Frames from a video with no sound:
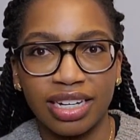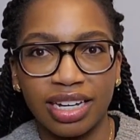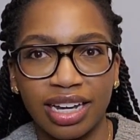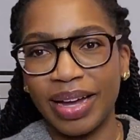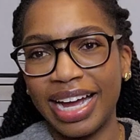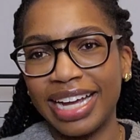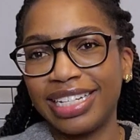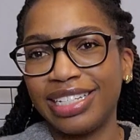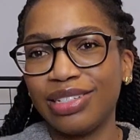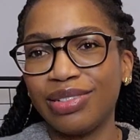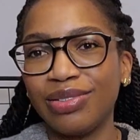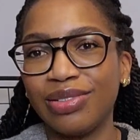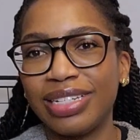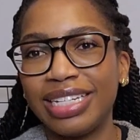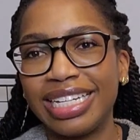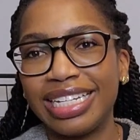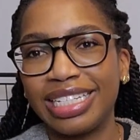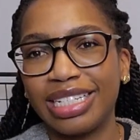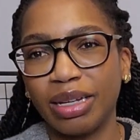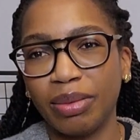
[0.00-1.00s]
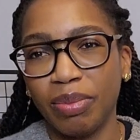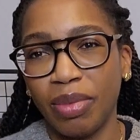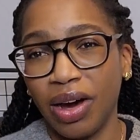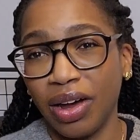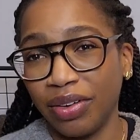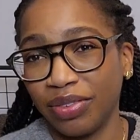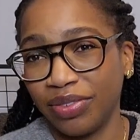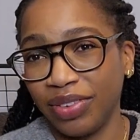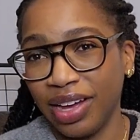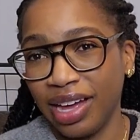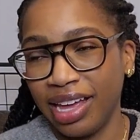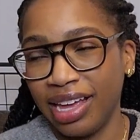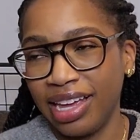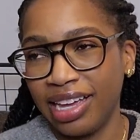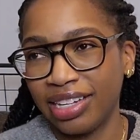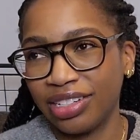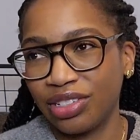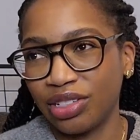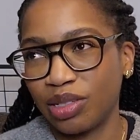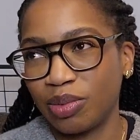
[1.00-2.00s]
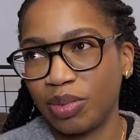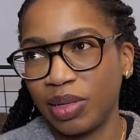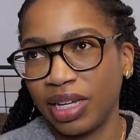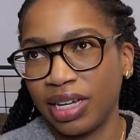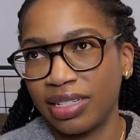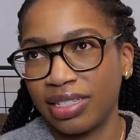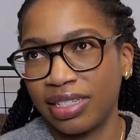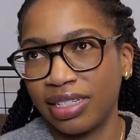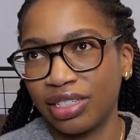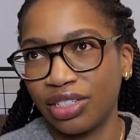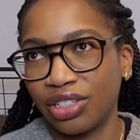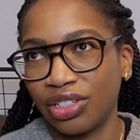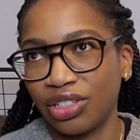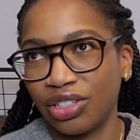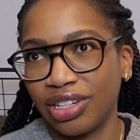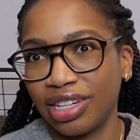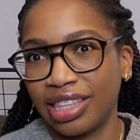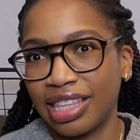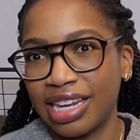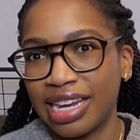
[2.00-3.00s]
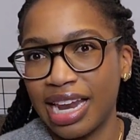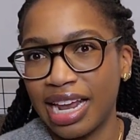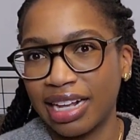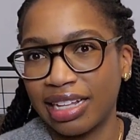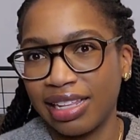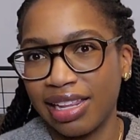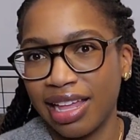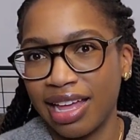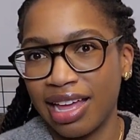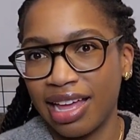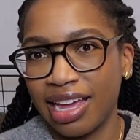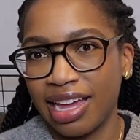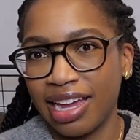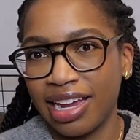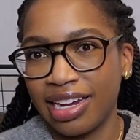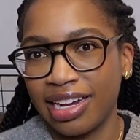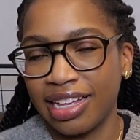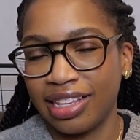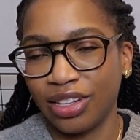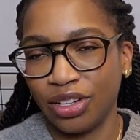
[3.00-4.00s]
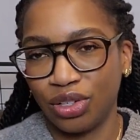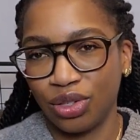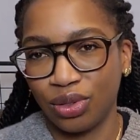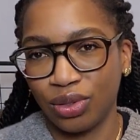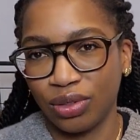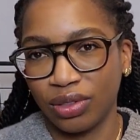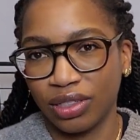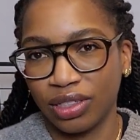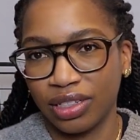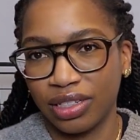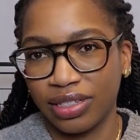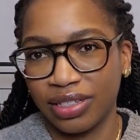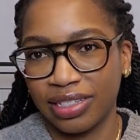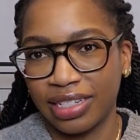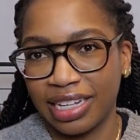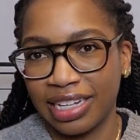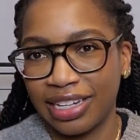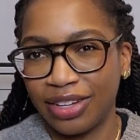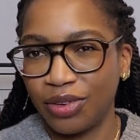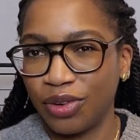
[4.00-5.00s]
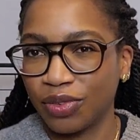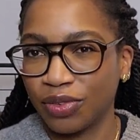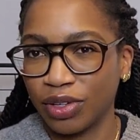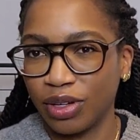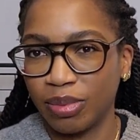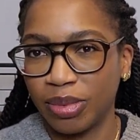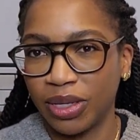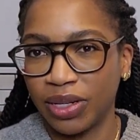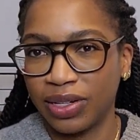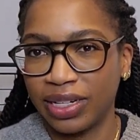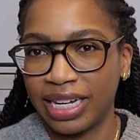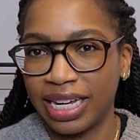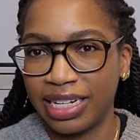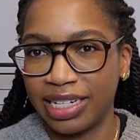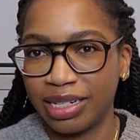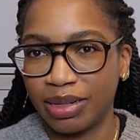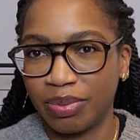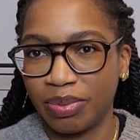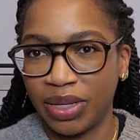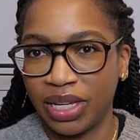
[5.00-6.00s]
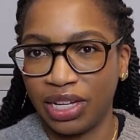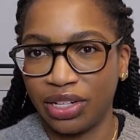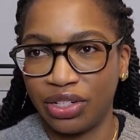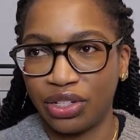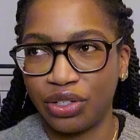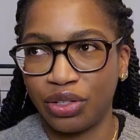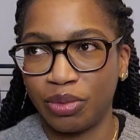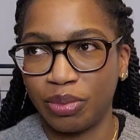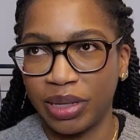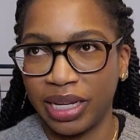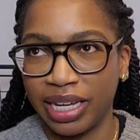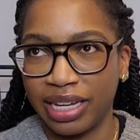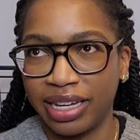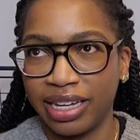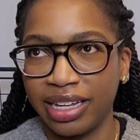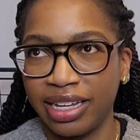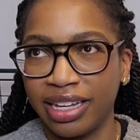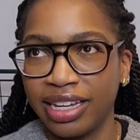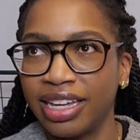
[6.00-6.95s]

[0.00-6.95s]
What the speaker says: I do need to modify it just because the neckline and the shoulders and the overall body ended up being too big.